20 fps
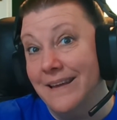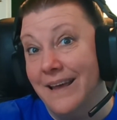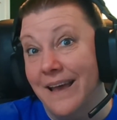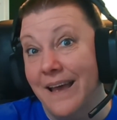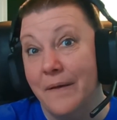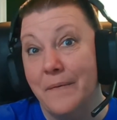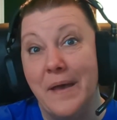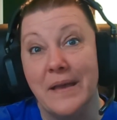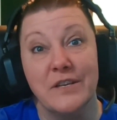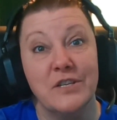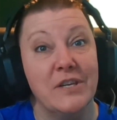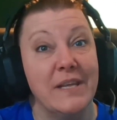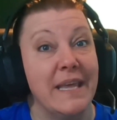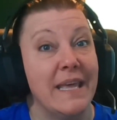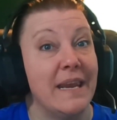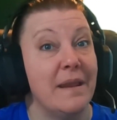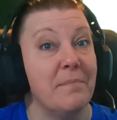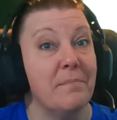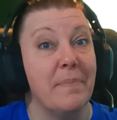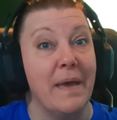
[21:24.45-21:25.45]
I'm actually
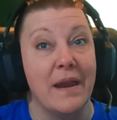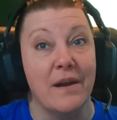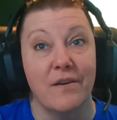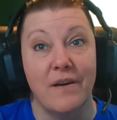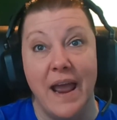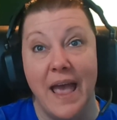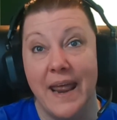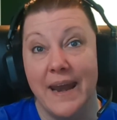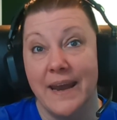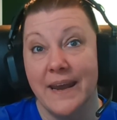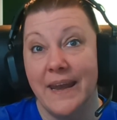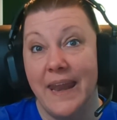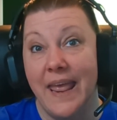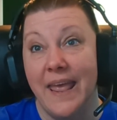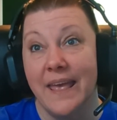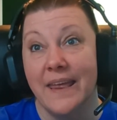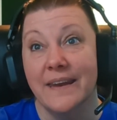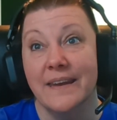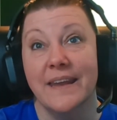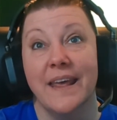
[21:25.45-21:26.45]
getting better at it,
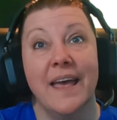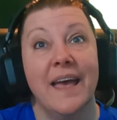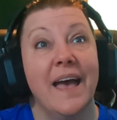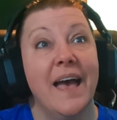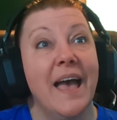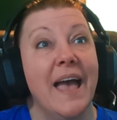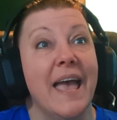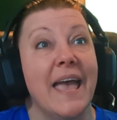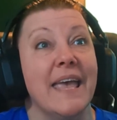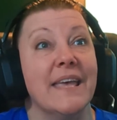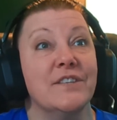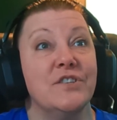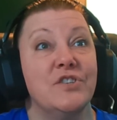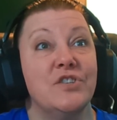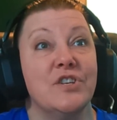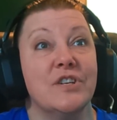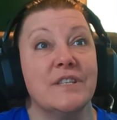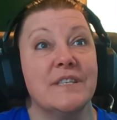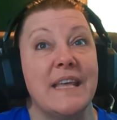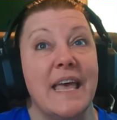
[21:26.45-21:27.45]
and it's
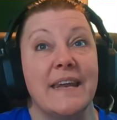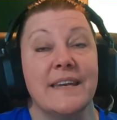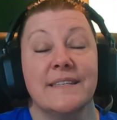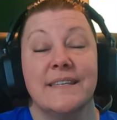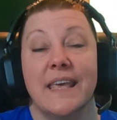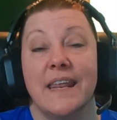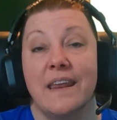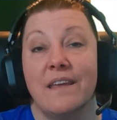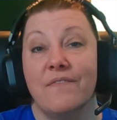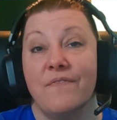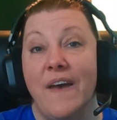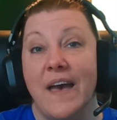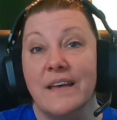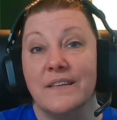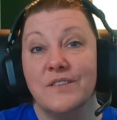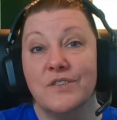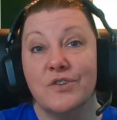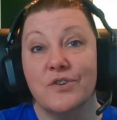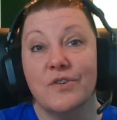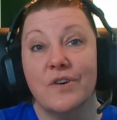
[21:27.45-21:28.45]
getting
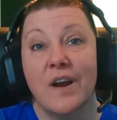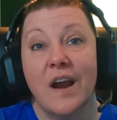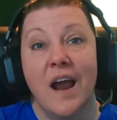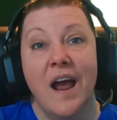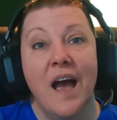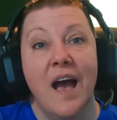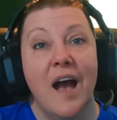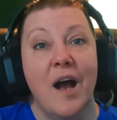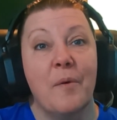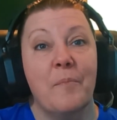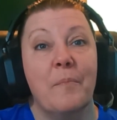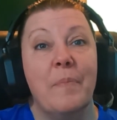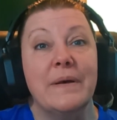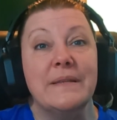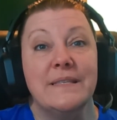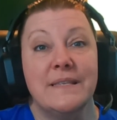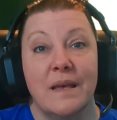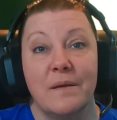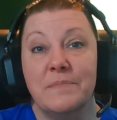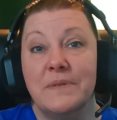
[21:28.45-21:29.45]
faster,
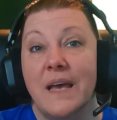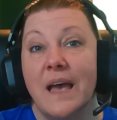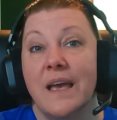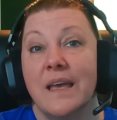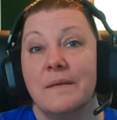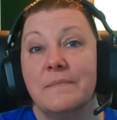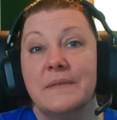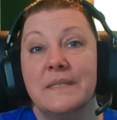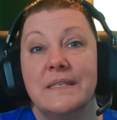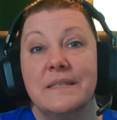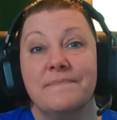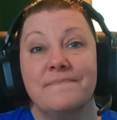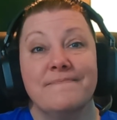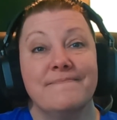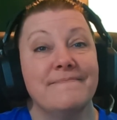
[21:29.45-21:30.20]
but sometimes